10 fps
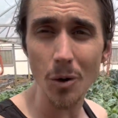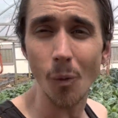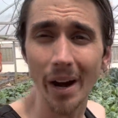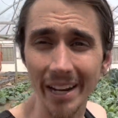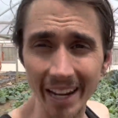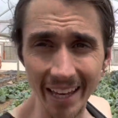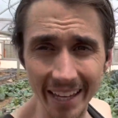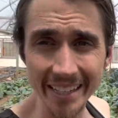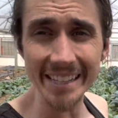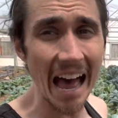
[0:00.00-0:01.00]
what it
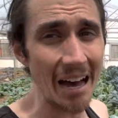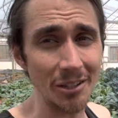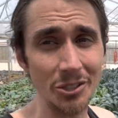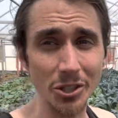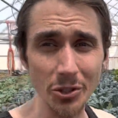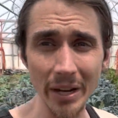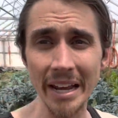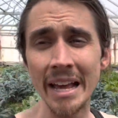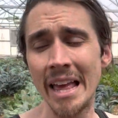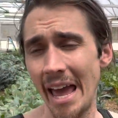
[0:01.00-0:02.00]
is, how to do it,
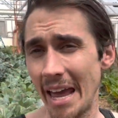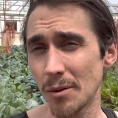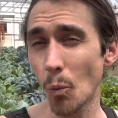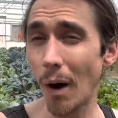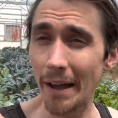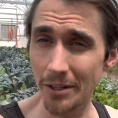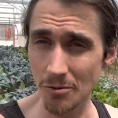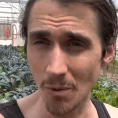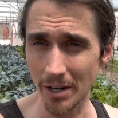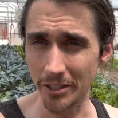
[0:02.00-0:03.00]
and why you'd
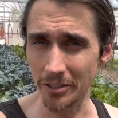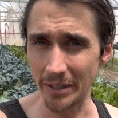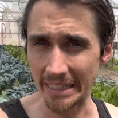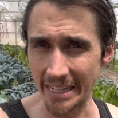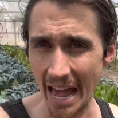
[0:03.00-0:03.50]
want to do it.